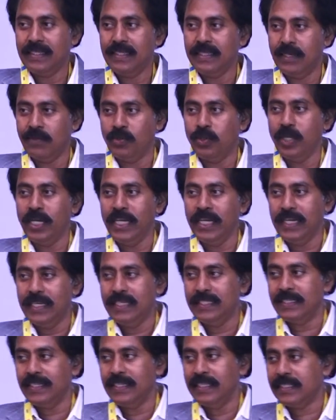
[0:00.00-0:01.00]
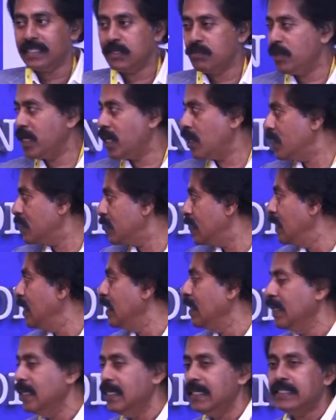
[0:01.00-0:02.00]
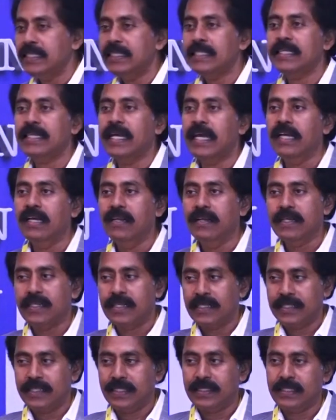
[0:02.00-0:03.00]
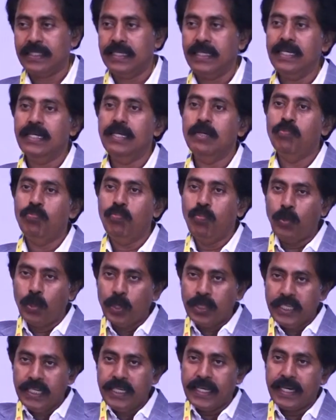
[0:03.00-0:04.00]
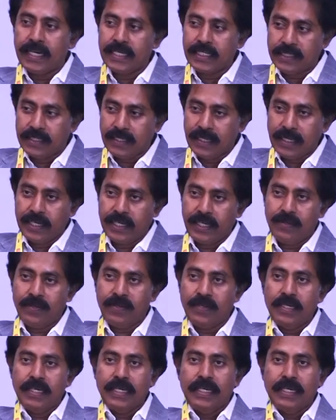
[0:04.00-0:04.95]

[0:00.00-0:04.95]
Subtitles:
The only reason is because it is a triangular trusses, both the direction, like, you know,